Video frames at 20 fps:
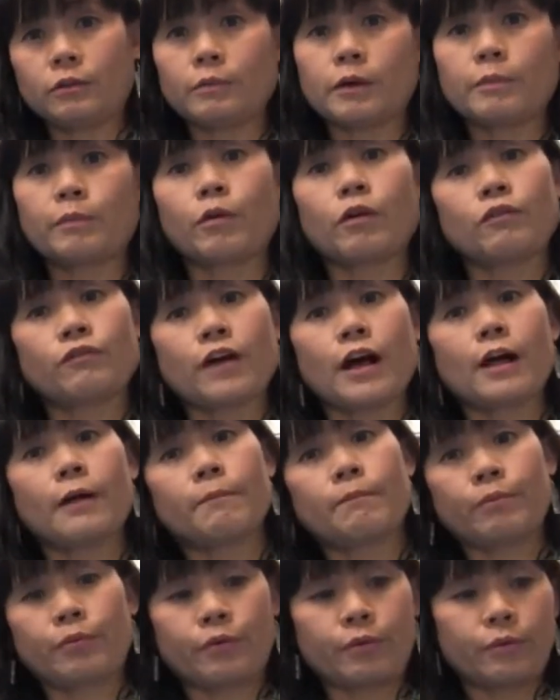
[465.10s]
thermal
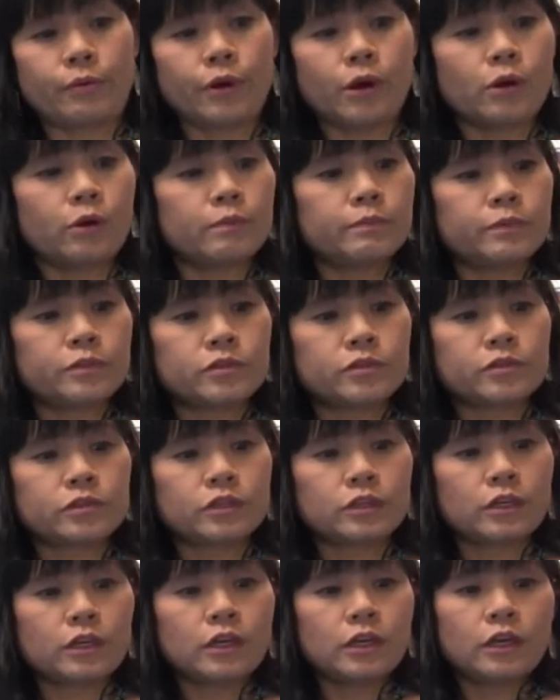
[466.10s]
profile
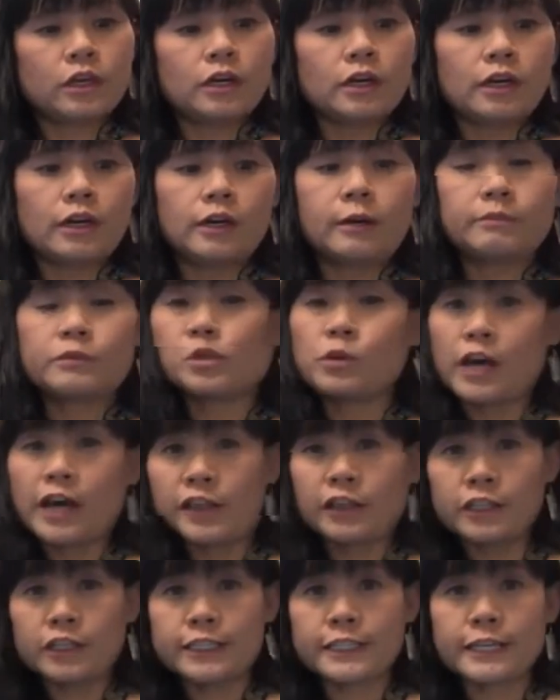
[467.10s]
probes um, to
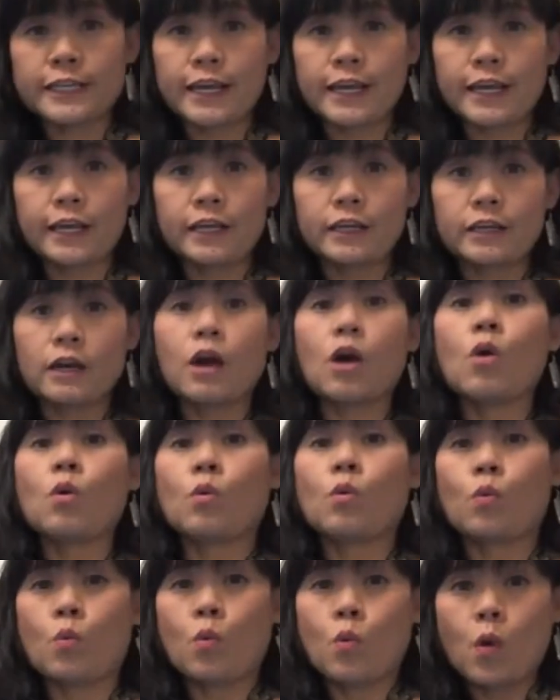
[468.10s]
understand
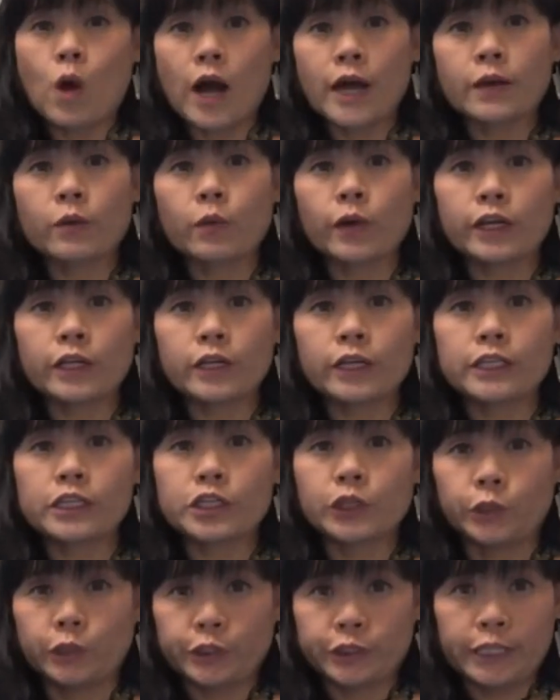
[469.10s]
what, what your
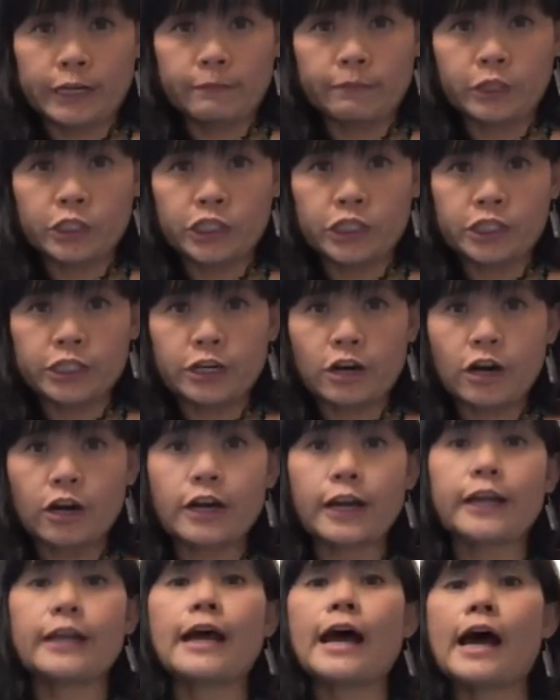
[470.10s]
internal temperatures
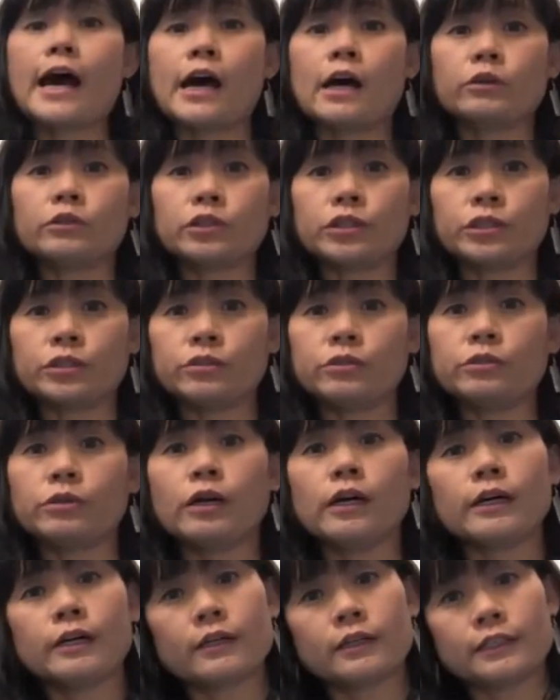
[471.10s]
are and how
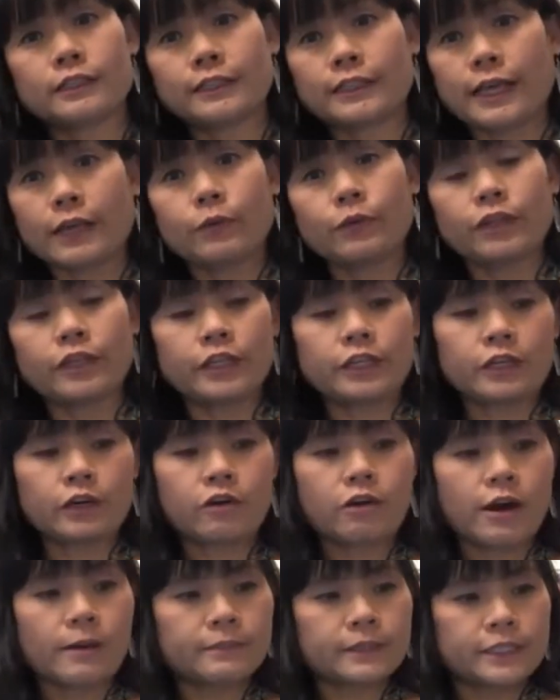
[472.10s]
to stay within
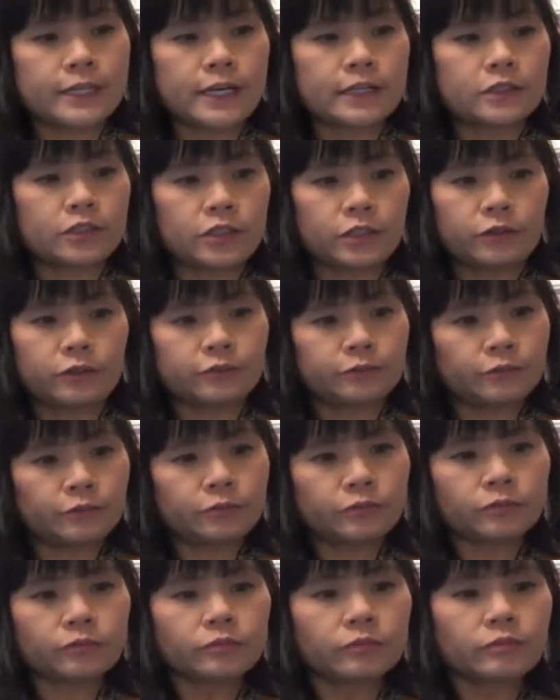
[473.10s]
the crumb set zone.